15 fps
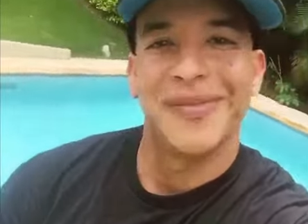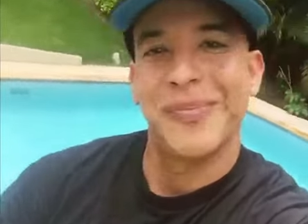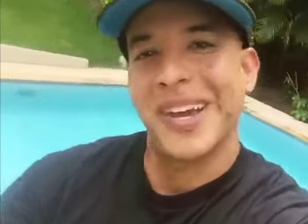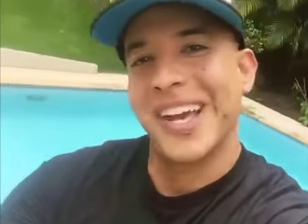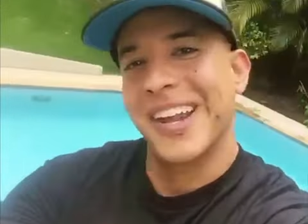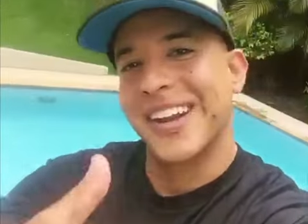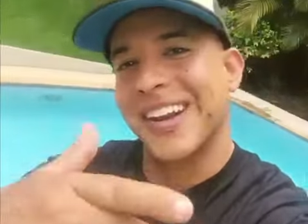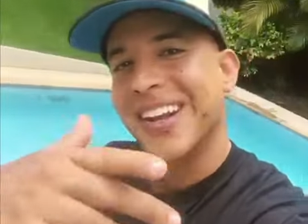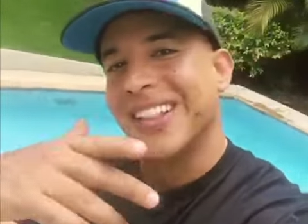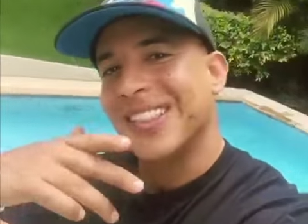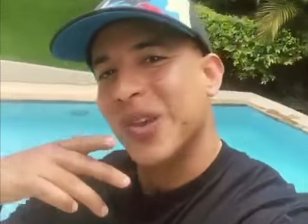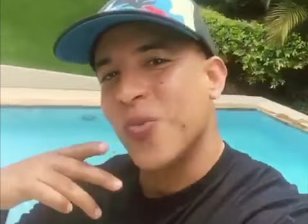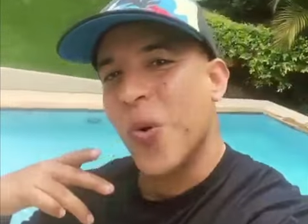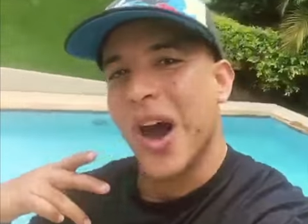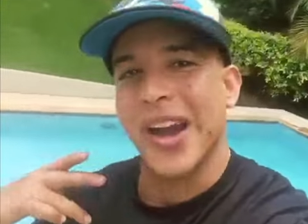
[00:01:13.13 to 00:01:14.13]
PR,
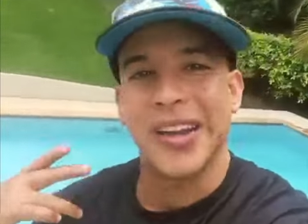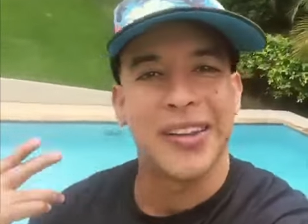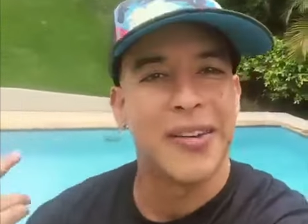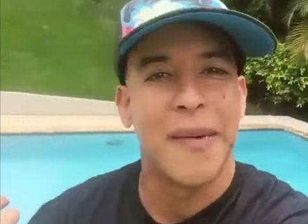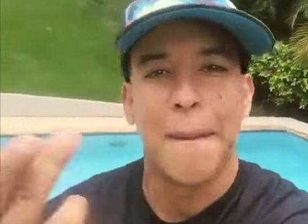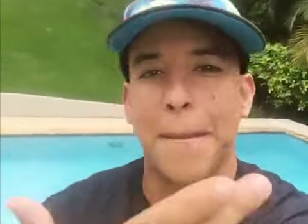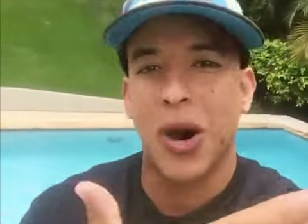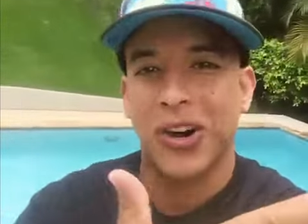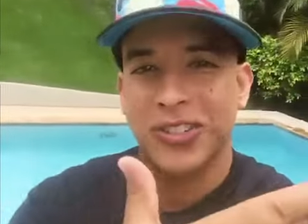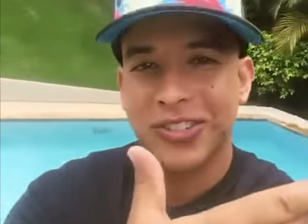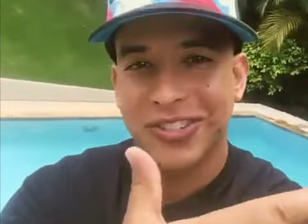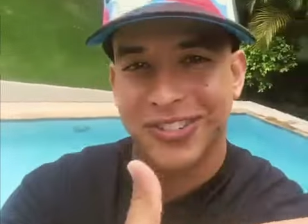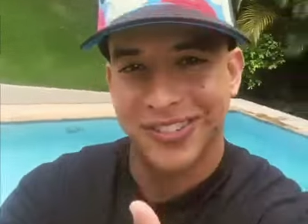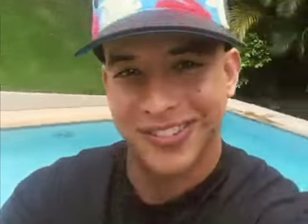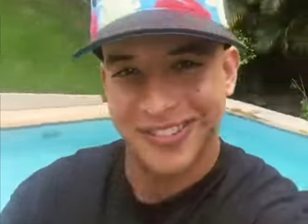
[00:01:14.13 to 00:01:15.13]
DY,
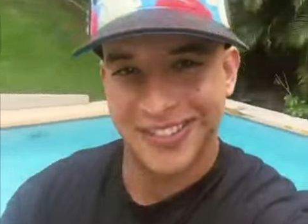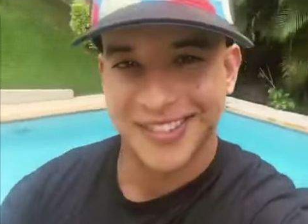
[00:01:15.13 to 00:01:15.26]
Boss.